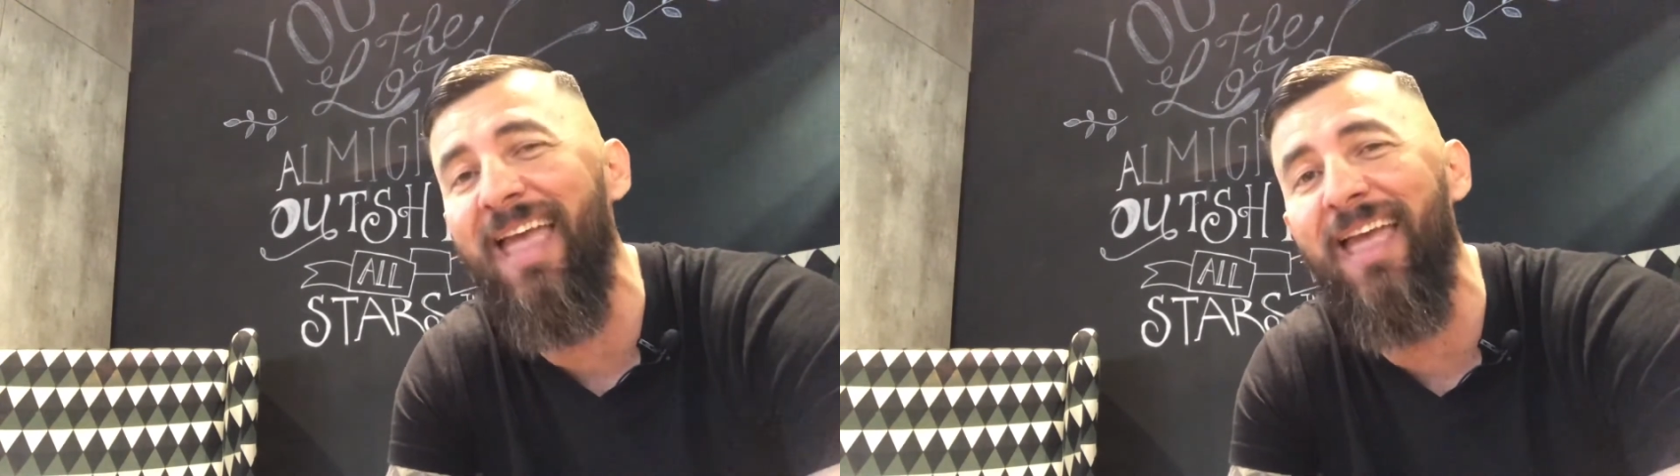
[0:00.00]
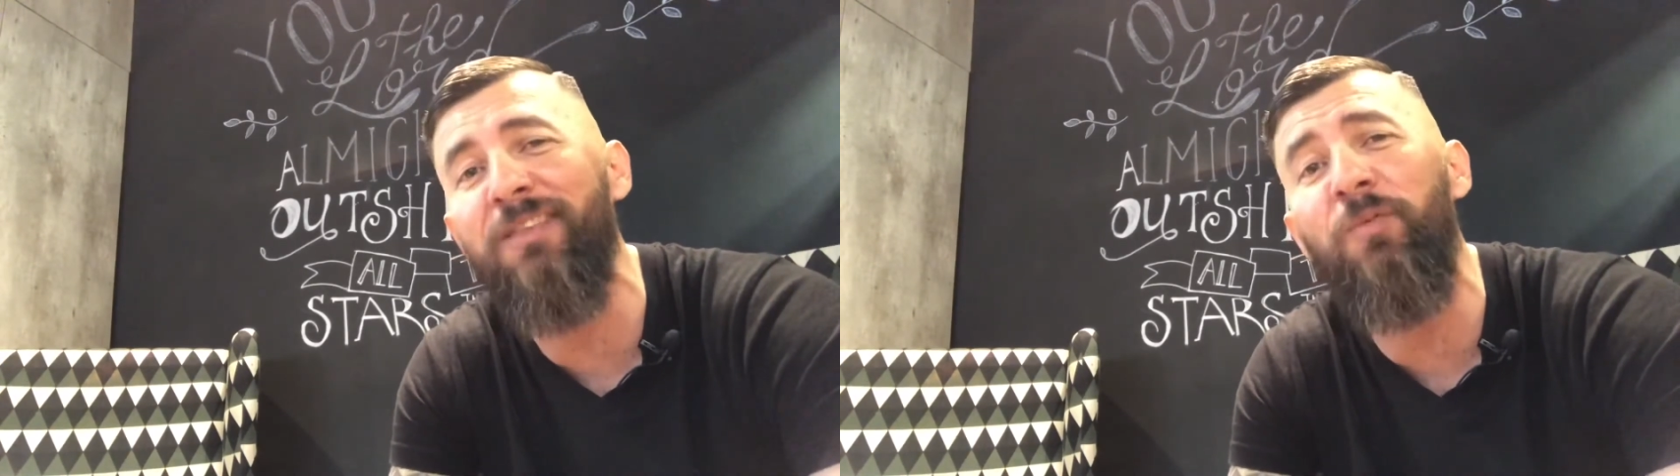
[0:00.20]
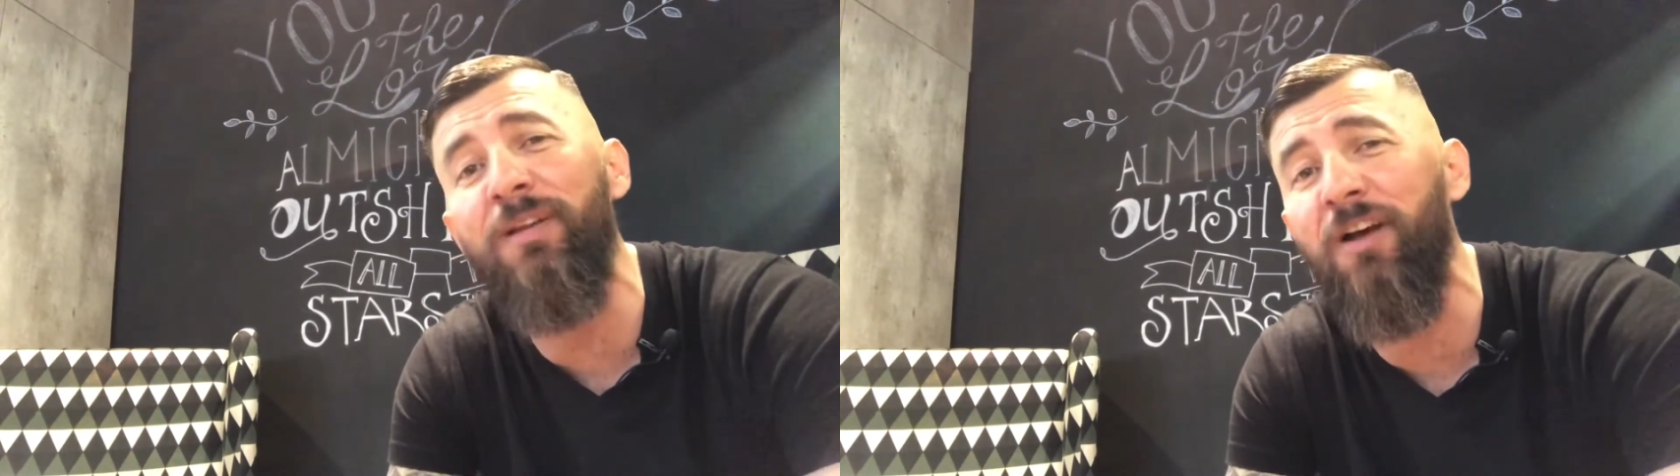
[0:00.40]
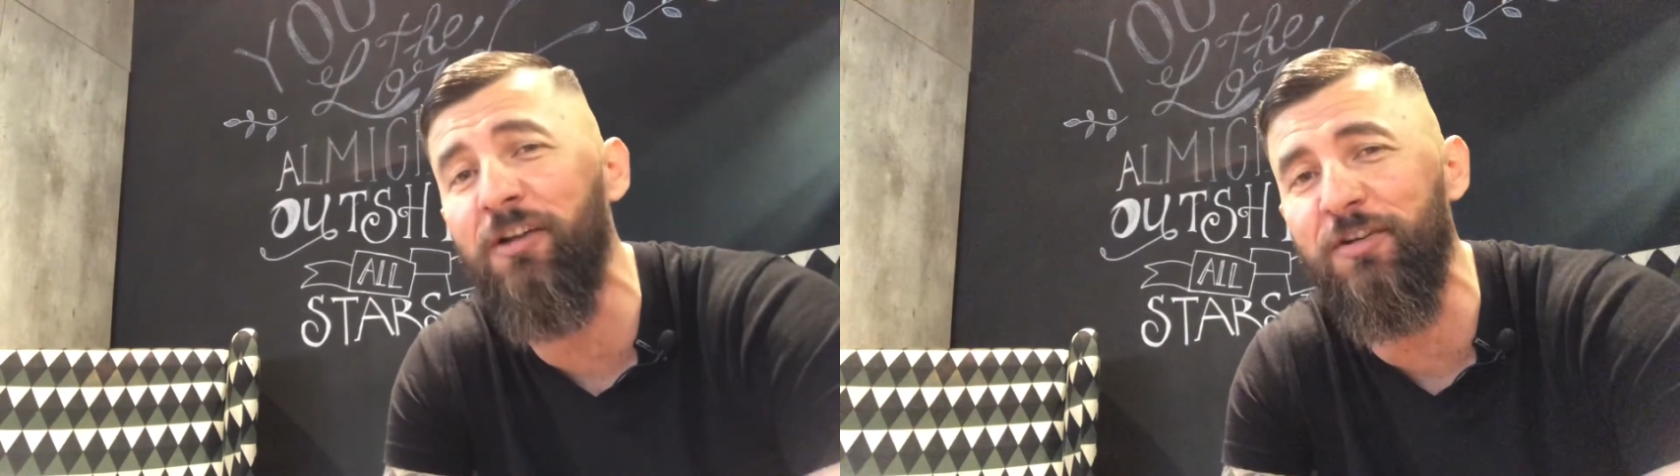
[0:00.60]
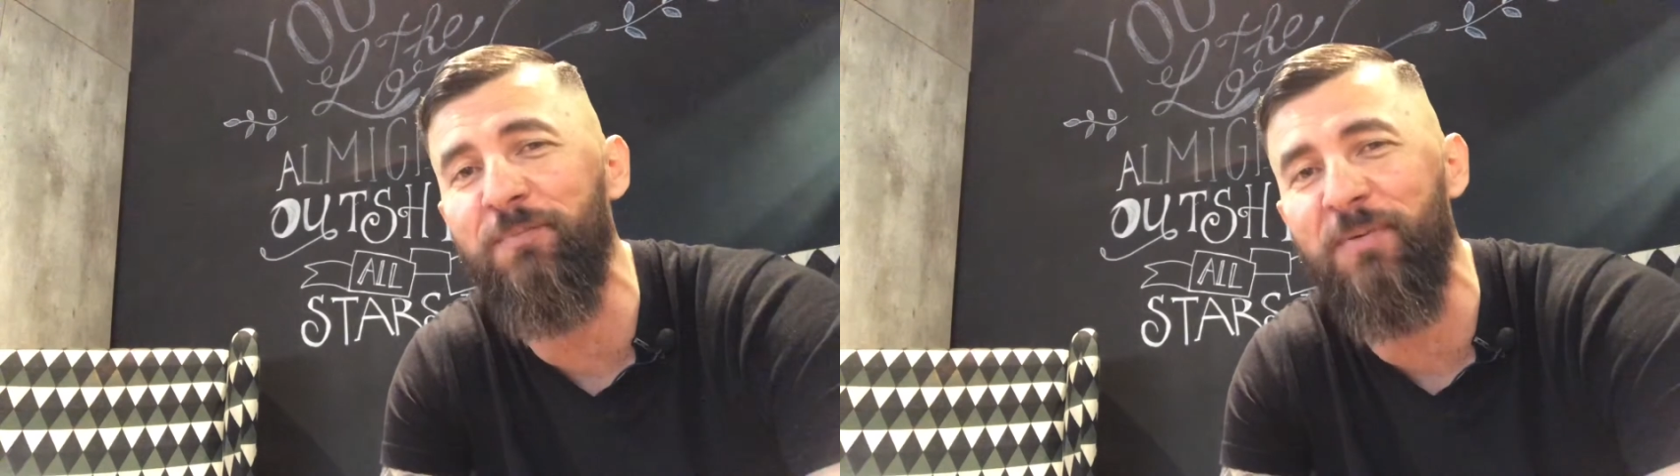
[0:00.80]
at
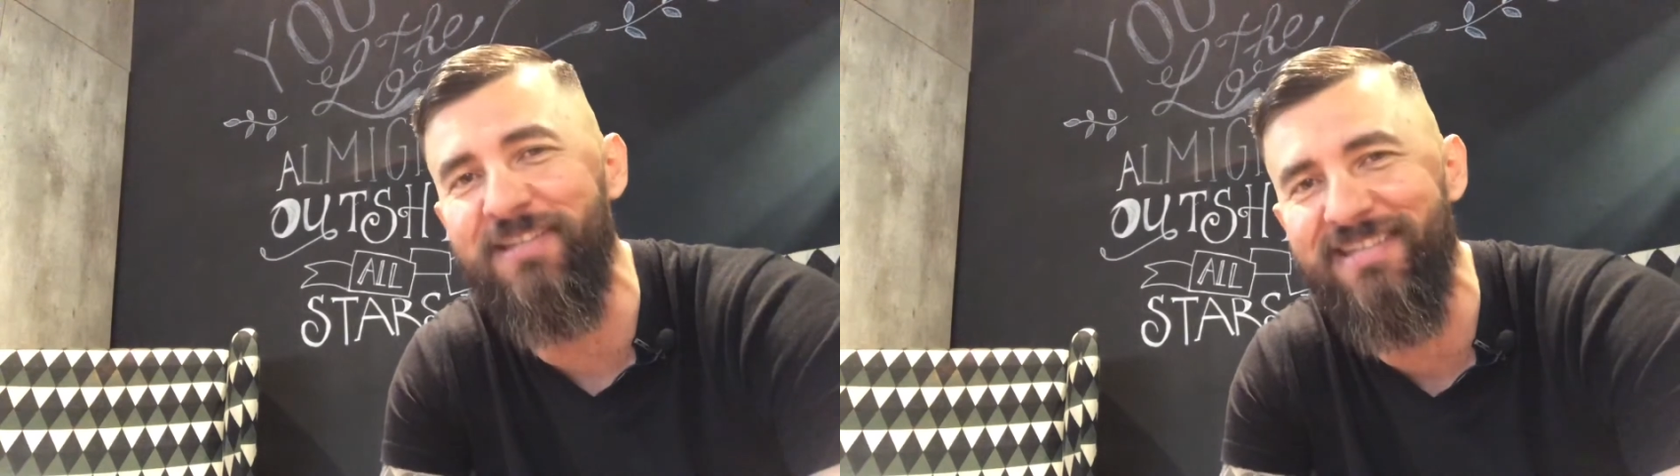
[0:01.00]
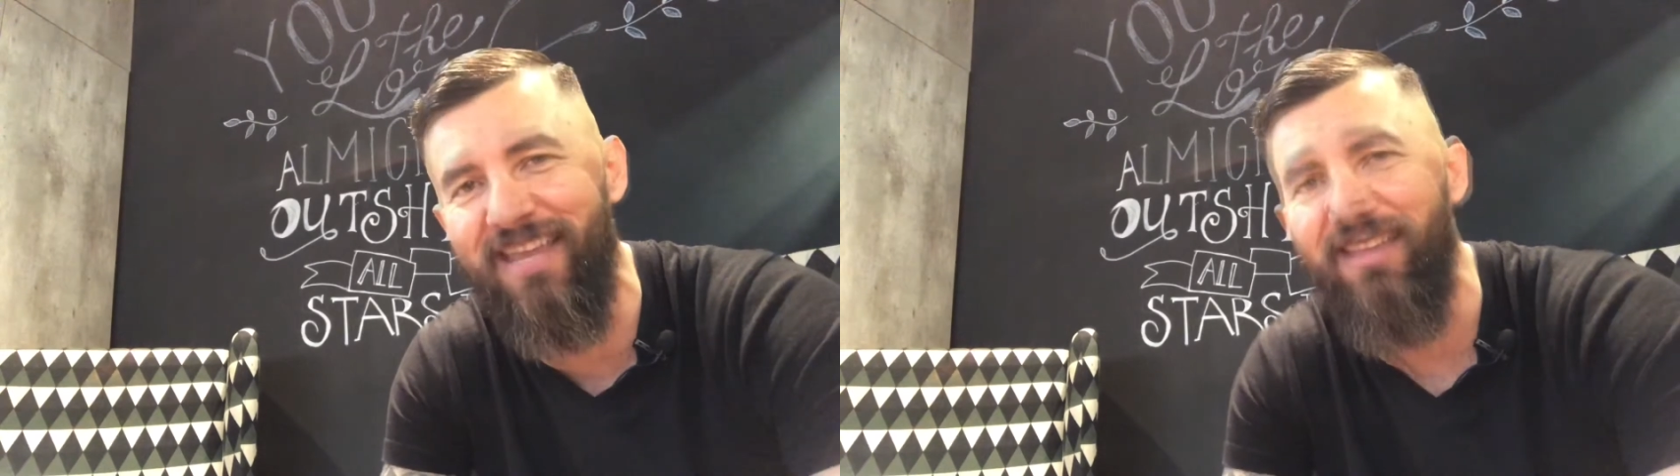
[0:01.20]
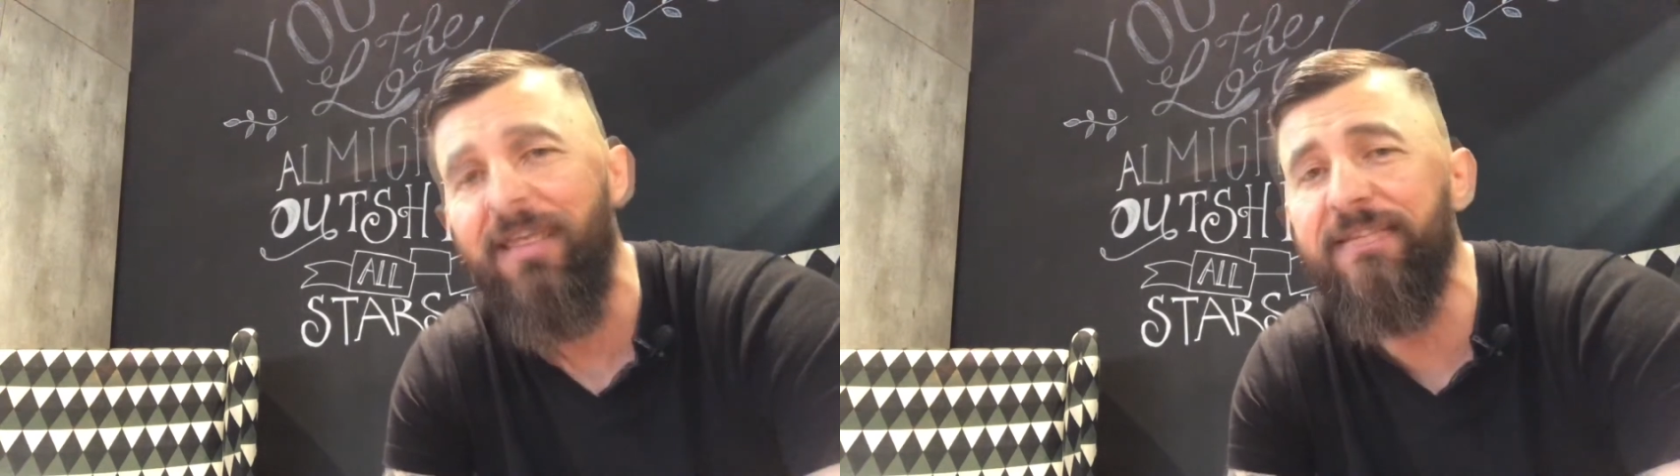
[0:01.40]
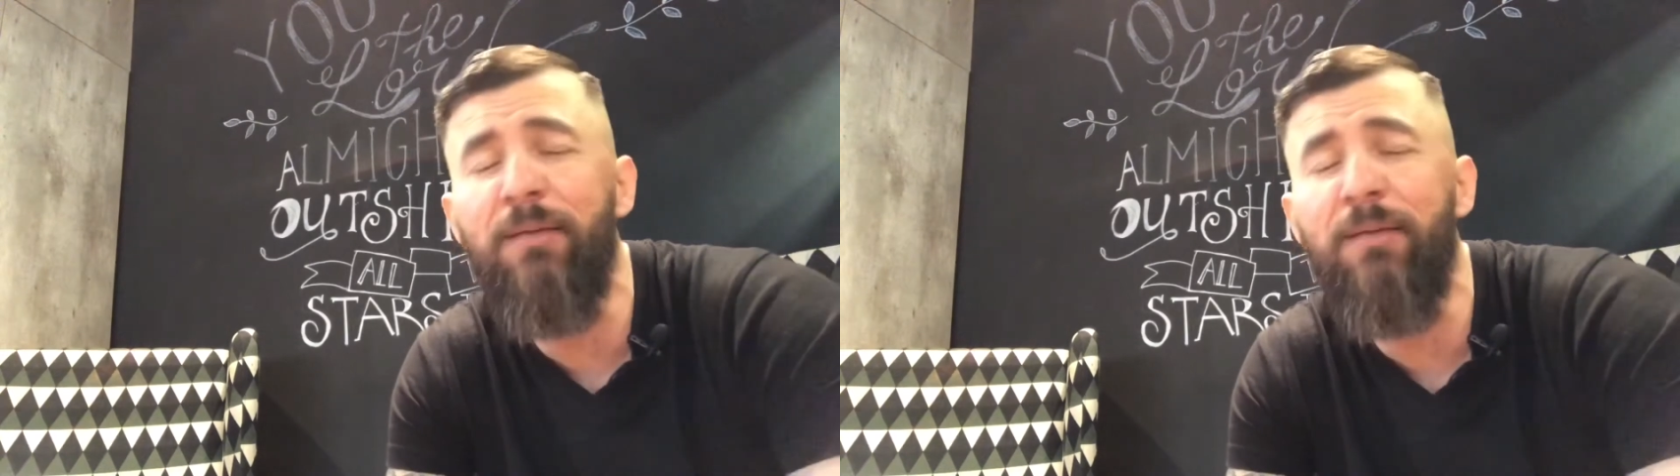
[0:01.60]
100%.